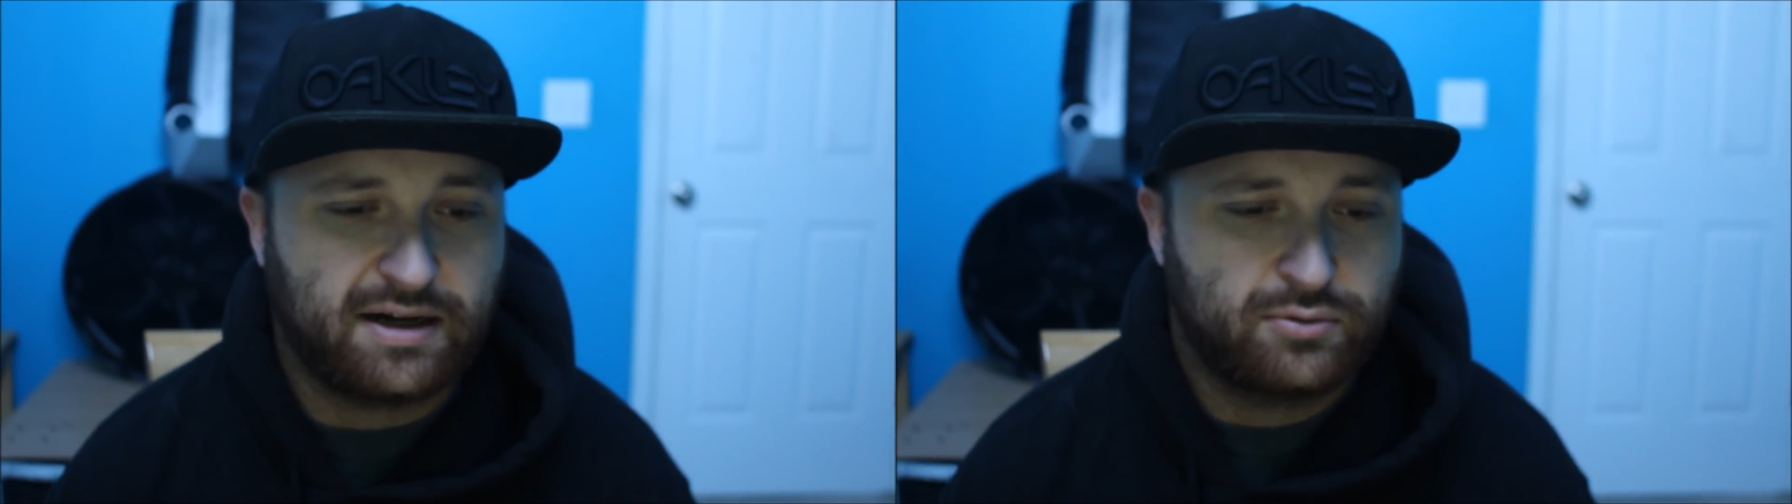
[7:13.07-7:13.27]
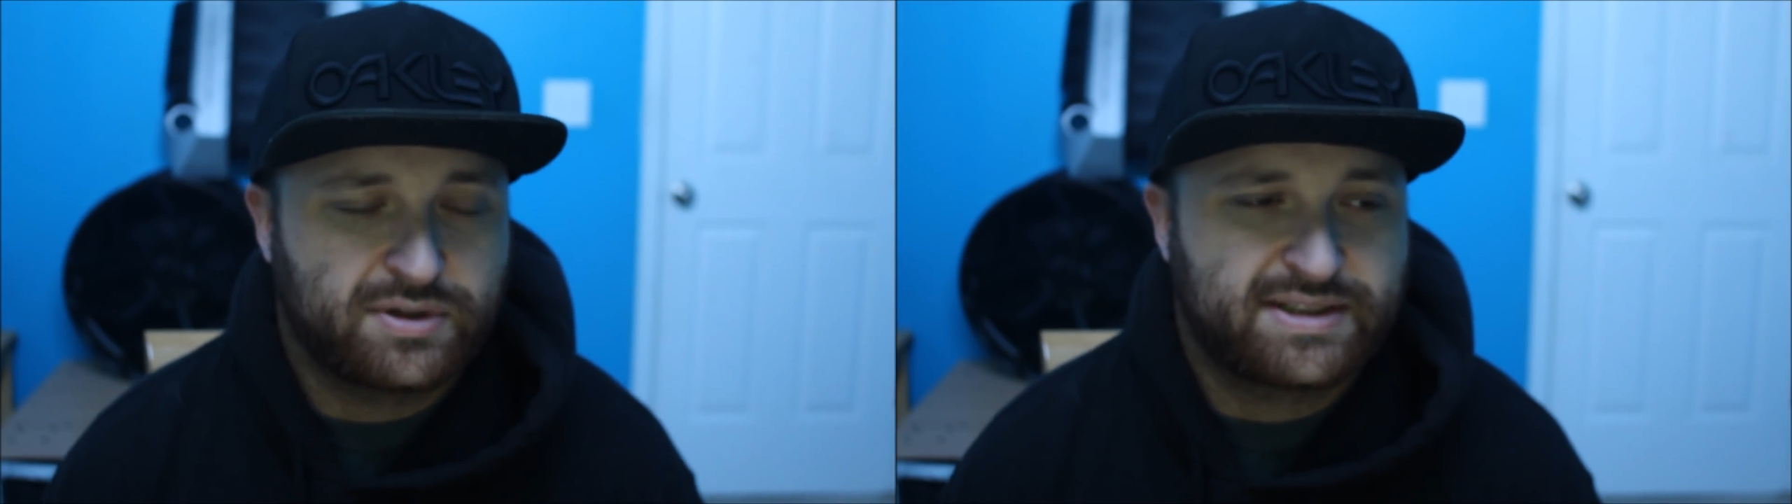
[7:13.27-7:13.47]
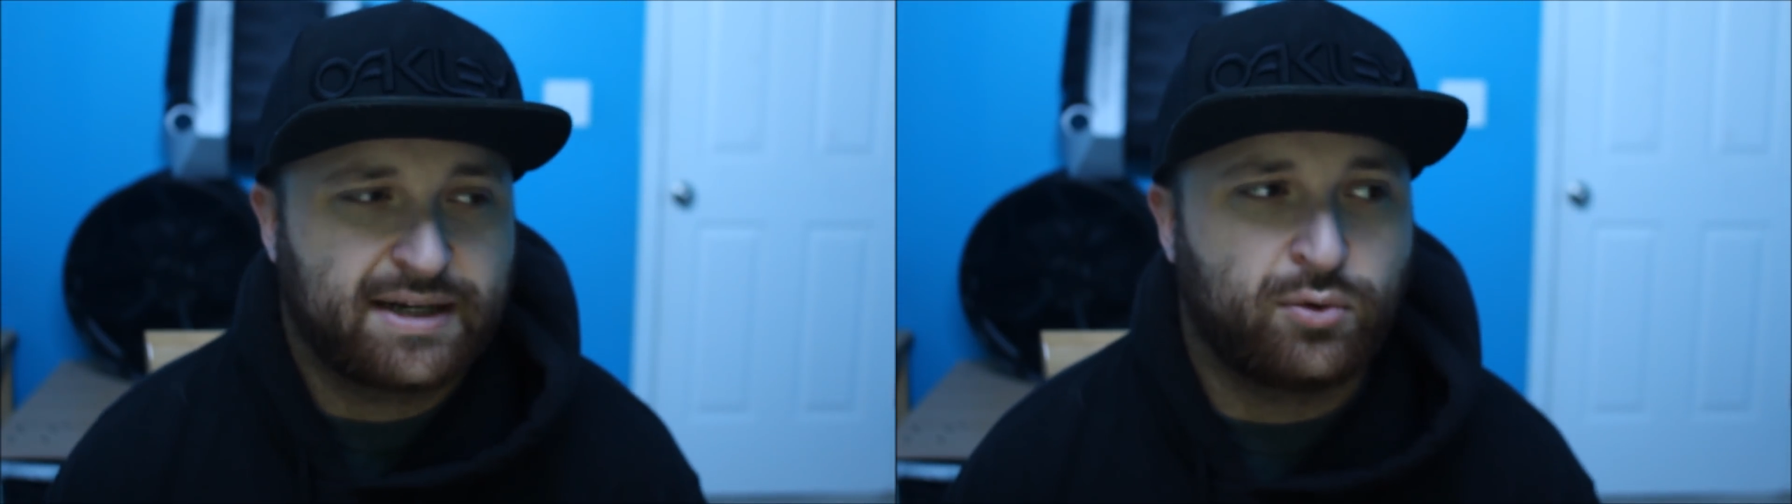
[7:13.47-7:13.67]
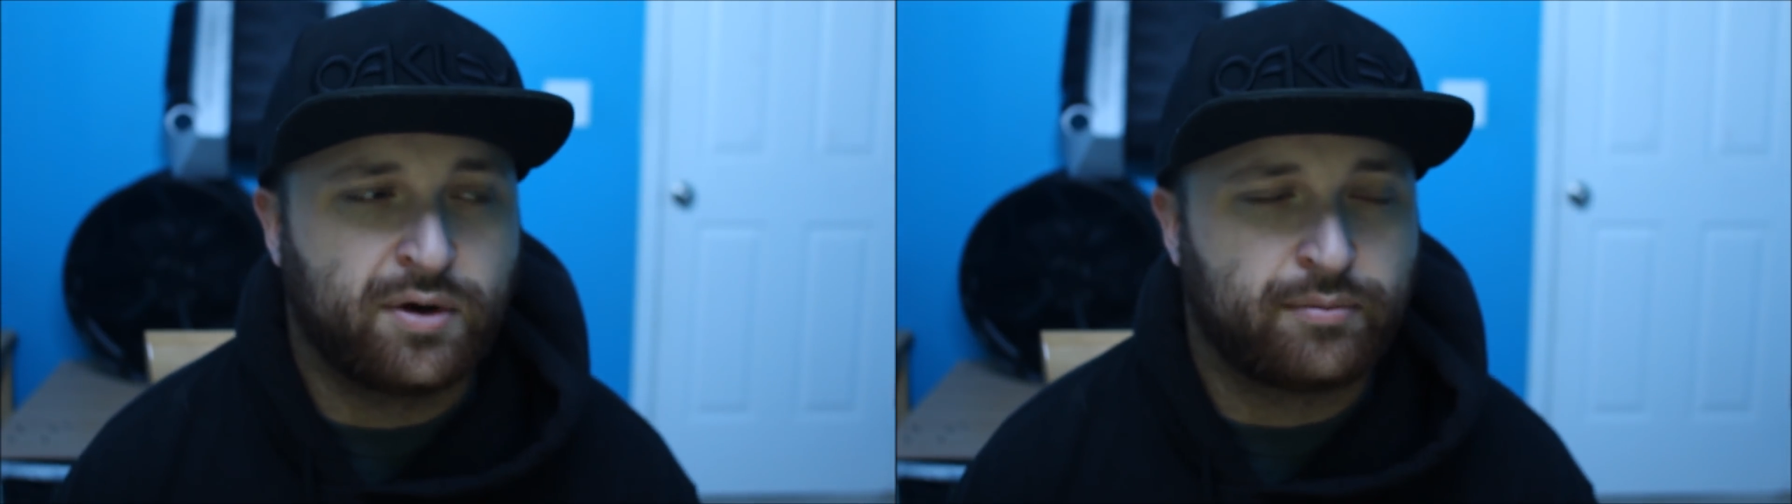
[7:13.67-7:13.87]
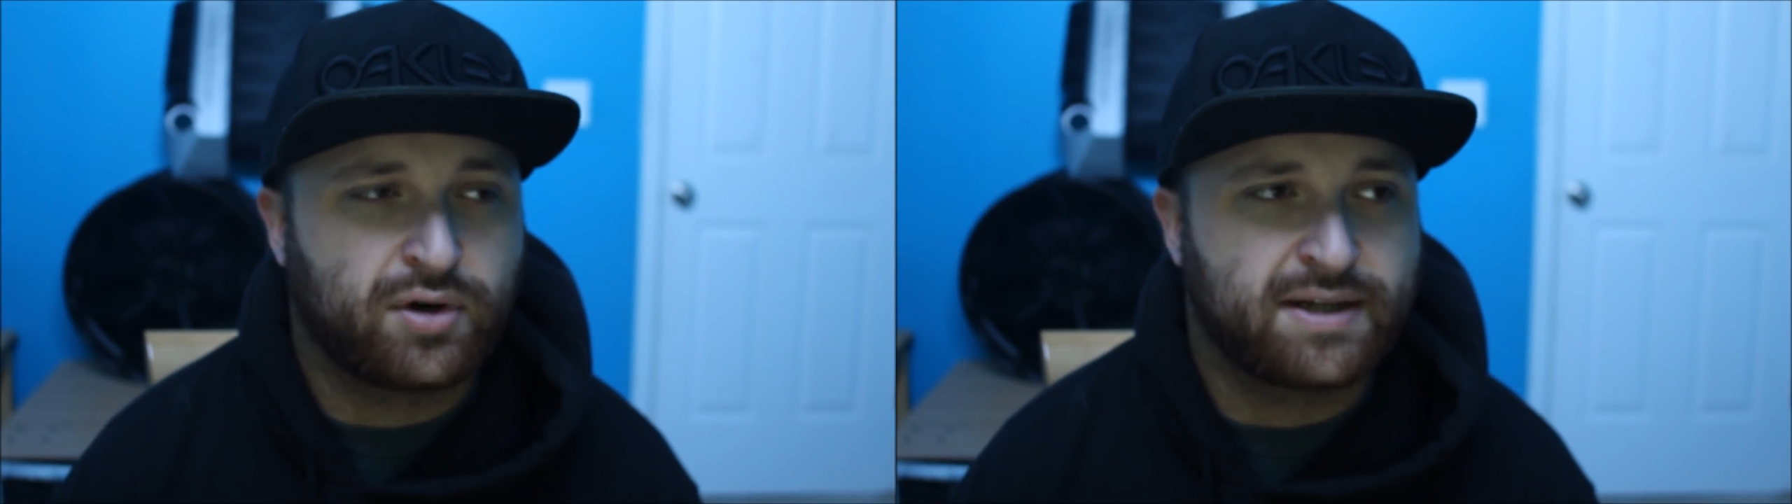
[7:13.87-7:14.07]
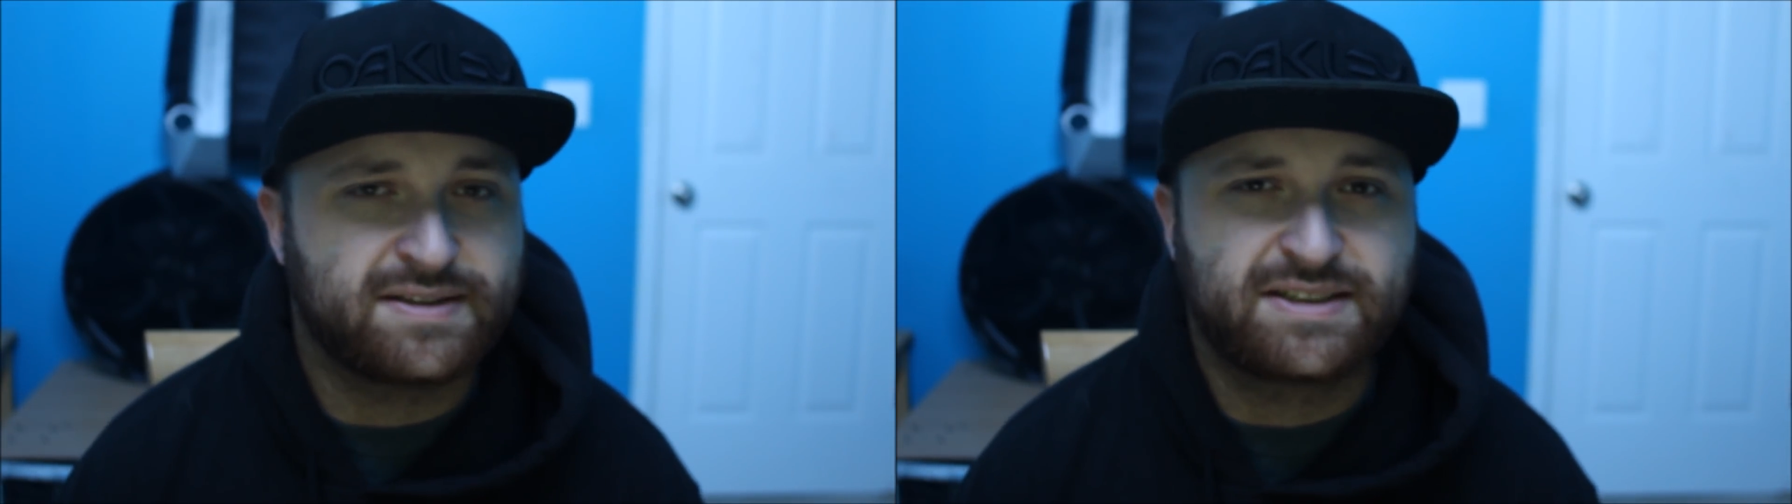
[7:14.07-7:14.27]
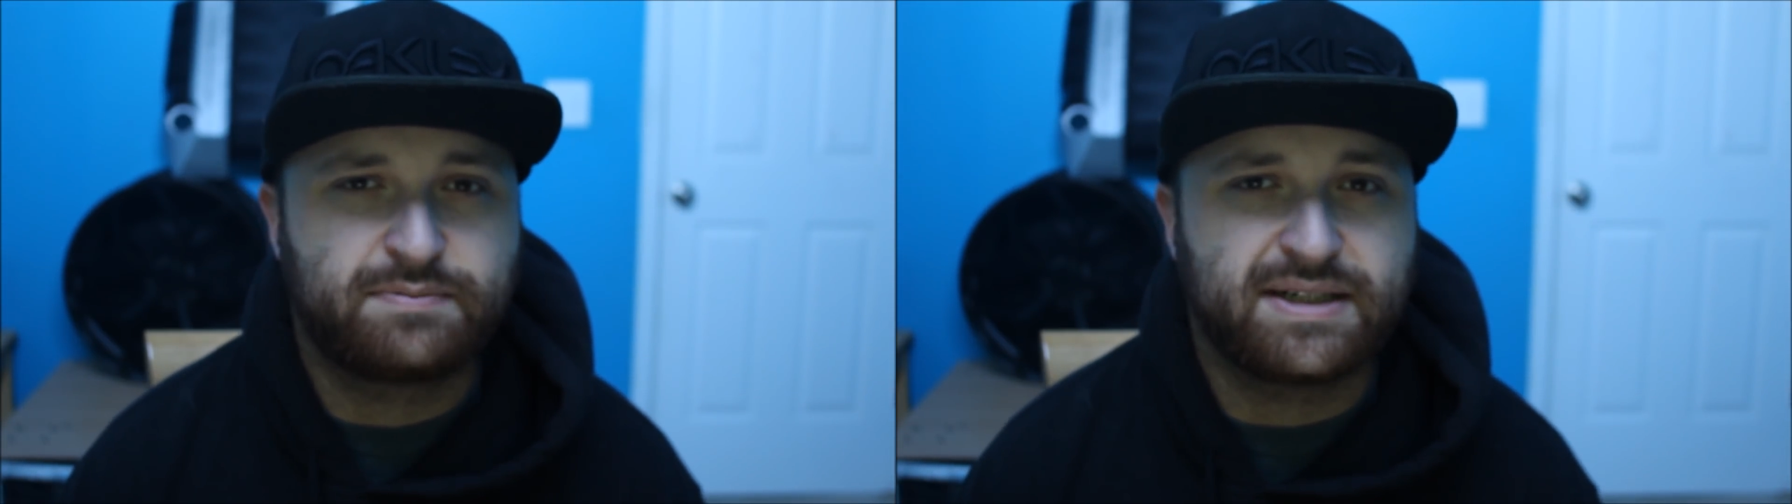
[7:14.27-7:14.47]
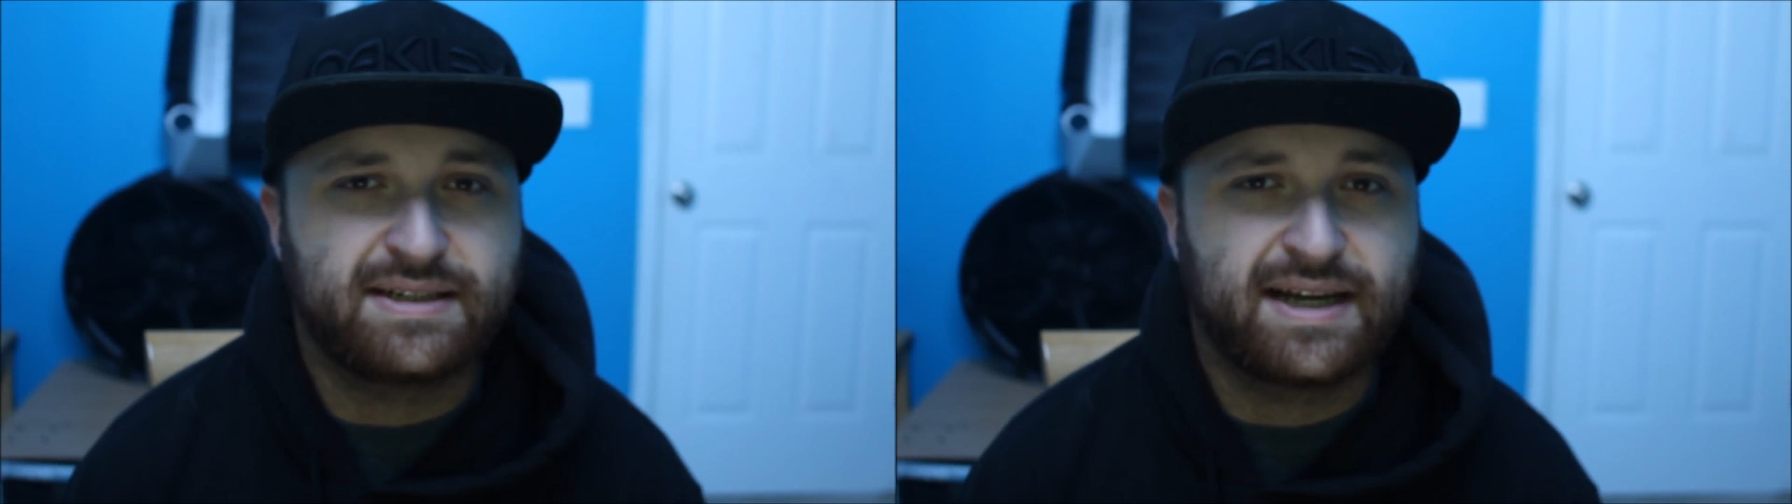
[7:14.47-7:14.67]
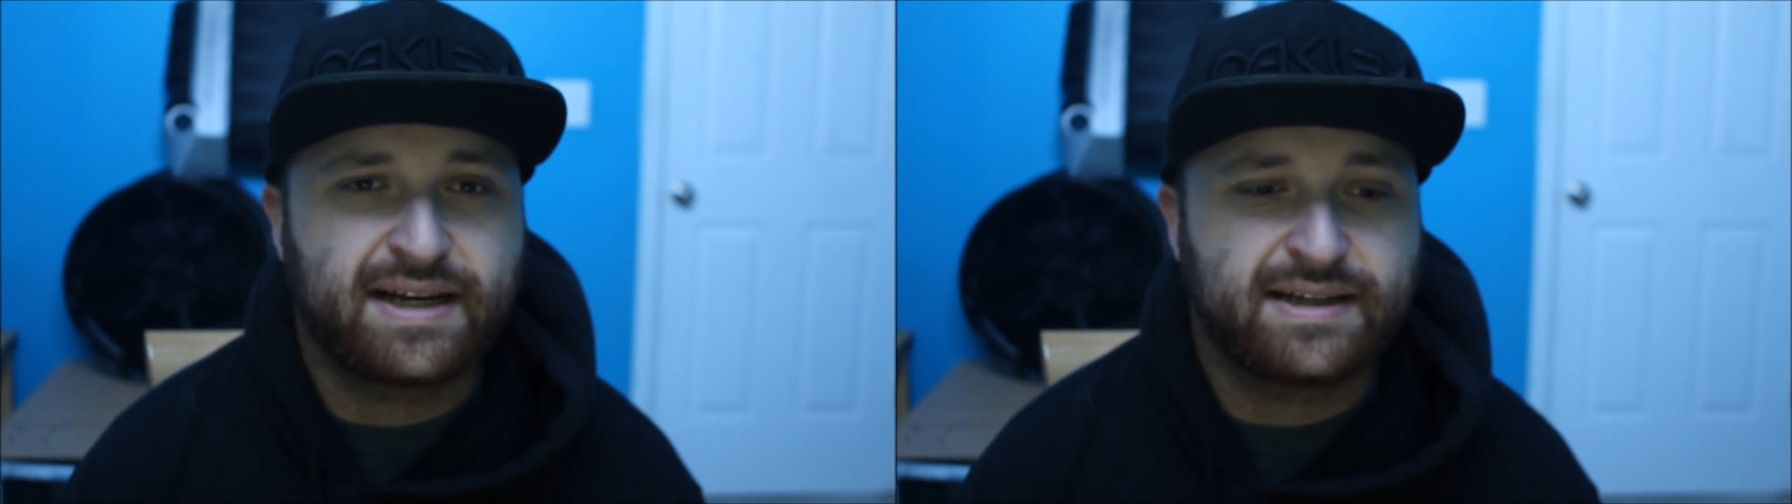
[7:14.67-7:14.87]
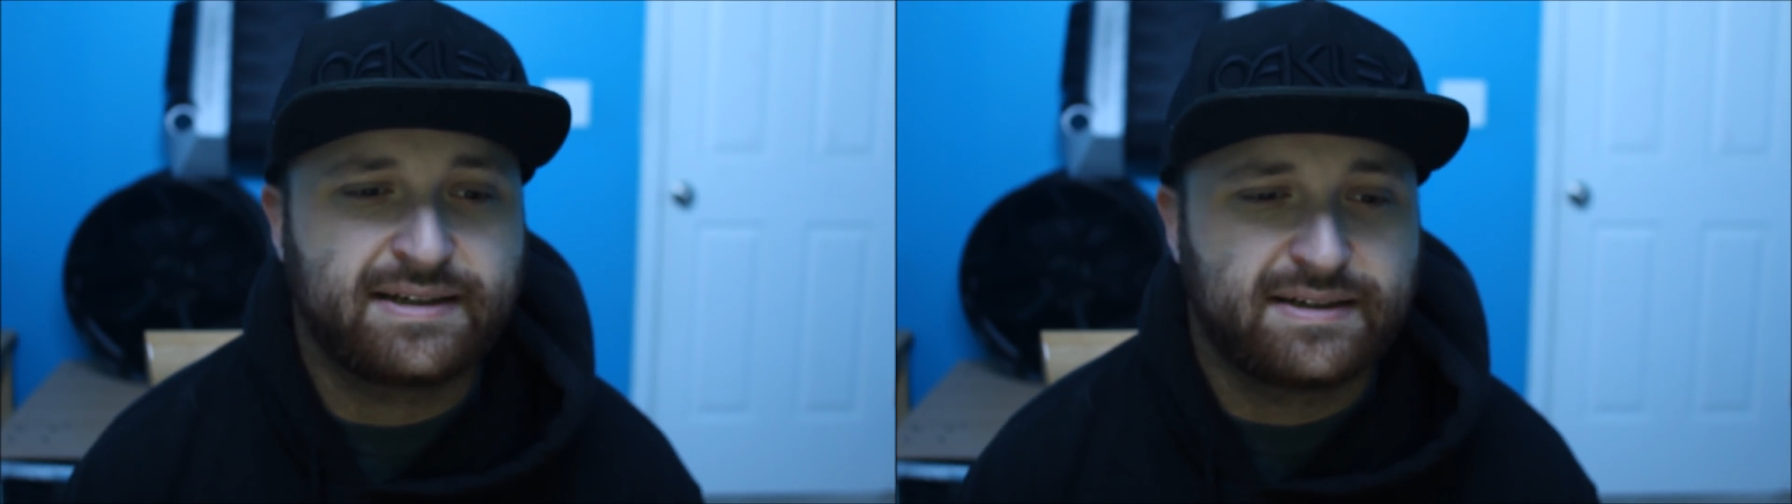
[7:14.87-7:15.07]
What's that one brand? Speed
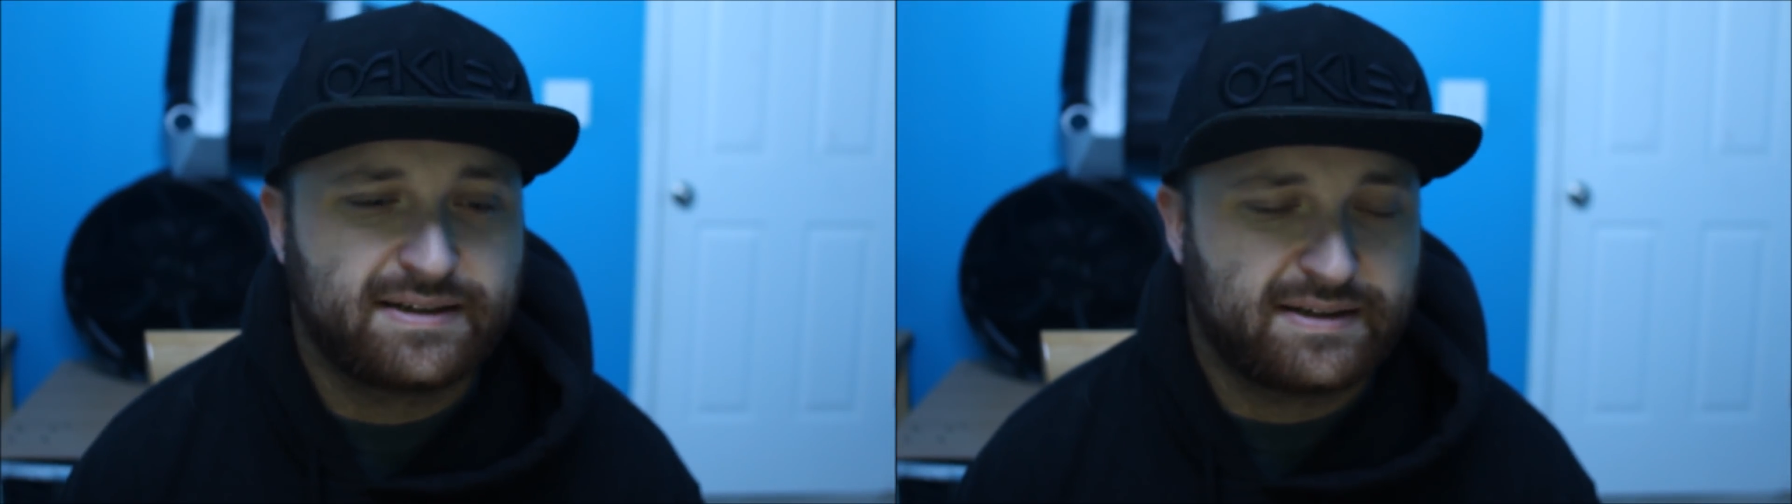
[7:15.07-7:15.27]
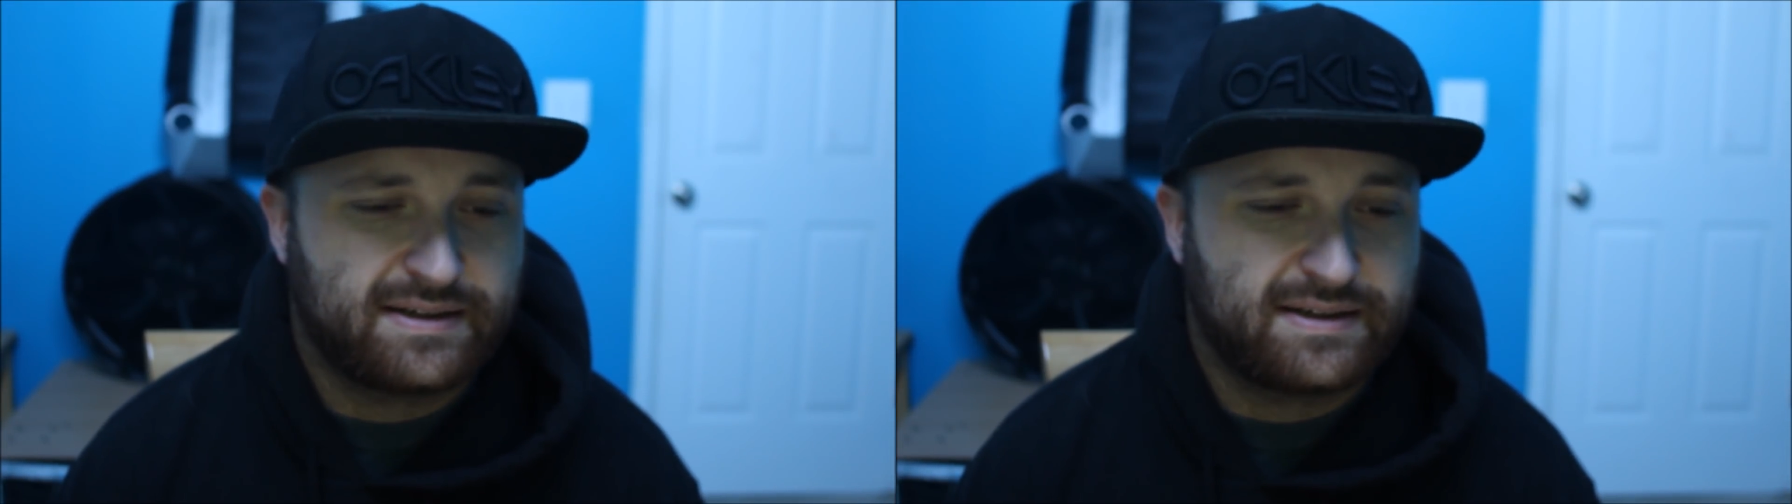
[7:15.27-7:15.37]
Daddy.